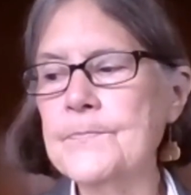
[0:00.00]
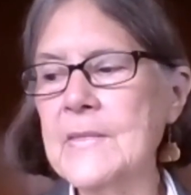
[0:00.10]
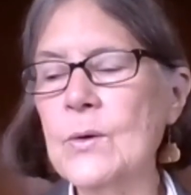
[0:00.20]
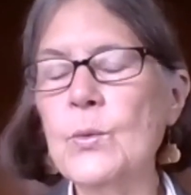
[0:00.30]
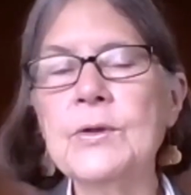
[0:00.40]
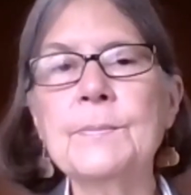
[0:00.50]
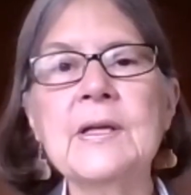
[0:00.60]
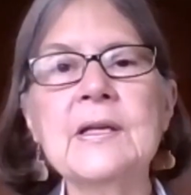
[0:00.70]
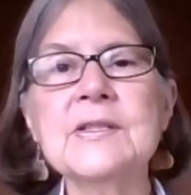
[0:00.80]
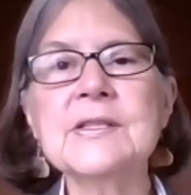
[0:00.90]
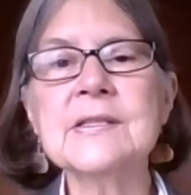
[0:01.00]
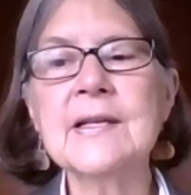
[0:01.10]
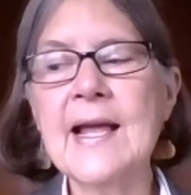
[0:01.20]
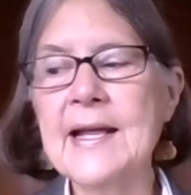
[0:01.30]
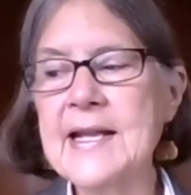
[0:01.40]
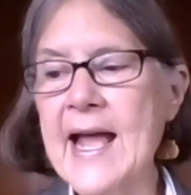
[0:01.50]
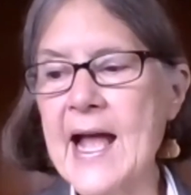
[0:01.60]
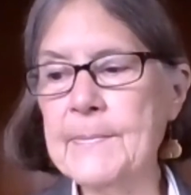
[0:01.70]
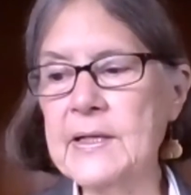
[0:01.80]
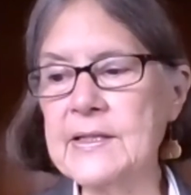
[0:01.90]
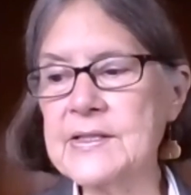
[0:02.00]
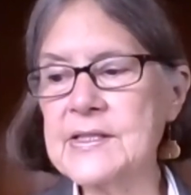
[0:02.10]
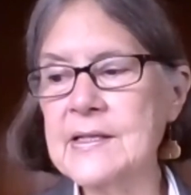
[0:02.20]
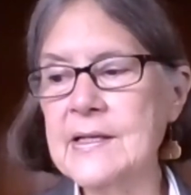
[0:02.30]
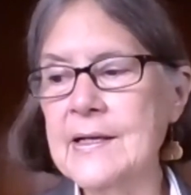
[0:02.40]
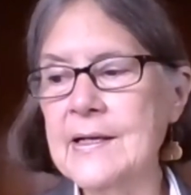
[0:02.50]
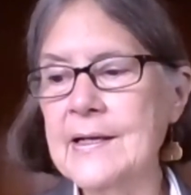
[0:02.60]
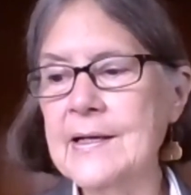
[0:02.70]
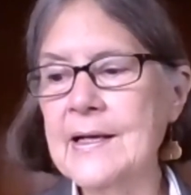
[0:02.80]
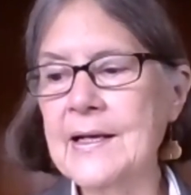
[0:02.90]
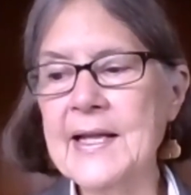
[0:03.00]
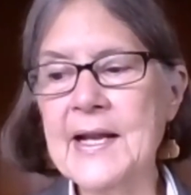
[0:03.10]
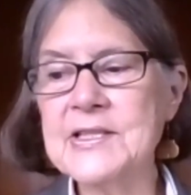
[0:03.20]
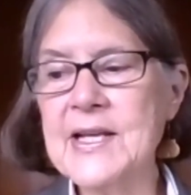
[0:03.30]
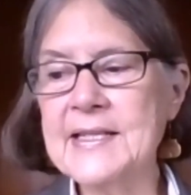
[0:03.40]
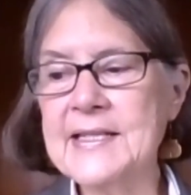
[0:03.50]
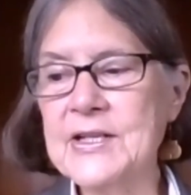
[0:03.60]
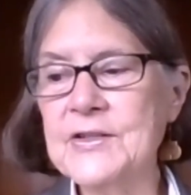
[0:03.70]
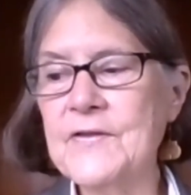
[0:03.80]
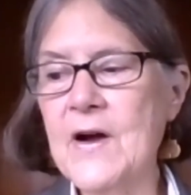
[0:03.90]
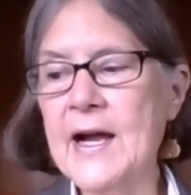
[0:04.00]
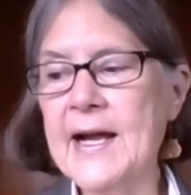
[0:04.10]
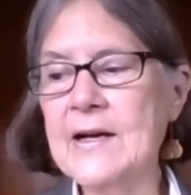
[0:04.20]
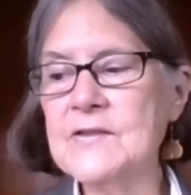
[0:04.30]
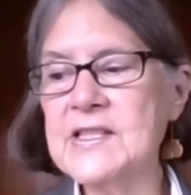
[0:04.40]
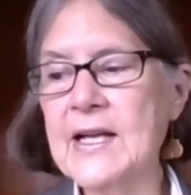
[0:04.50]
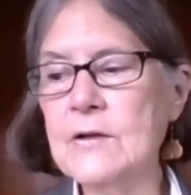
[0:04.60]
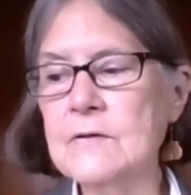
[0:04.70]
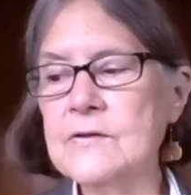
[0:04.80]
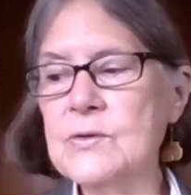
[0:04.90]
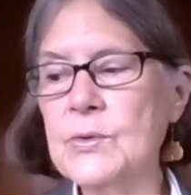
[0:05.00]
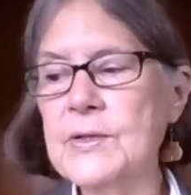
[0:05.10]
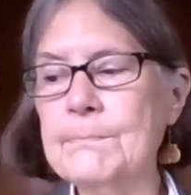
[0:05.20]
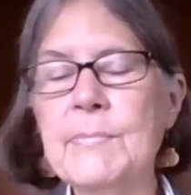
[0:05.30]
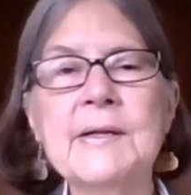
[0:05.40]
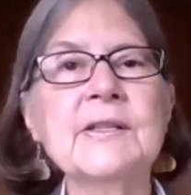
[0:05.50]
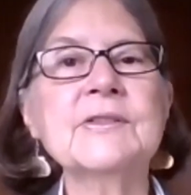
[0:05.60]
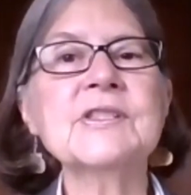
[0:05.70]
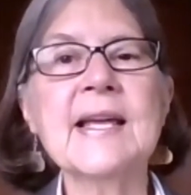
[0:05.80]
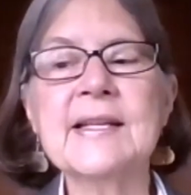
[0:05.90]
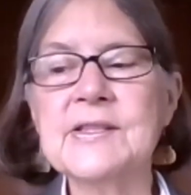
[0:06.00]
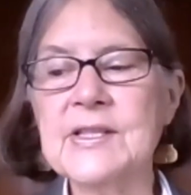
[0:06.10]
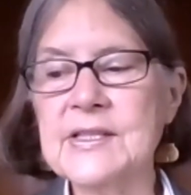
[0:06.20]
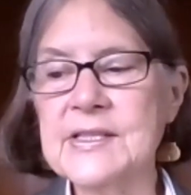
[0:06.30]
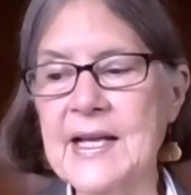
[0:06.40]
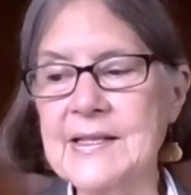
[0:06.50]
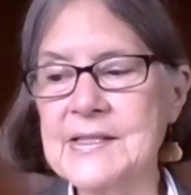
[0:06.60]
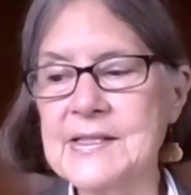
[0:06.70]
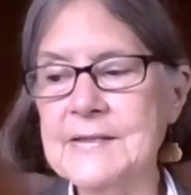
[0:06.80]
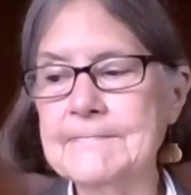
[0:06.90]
with peace and happiness. Let us identify ourselves with abundance and success.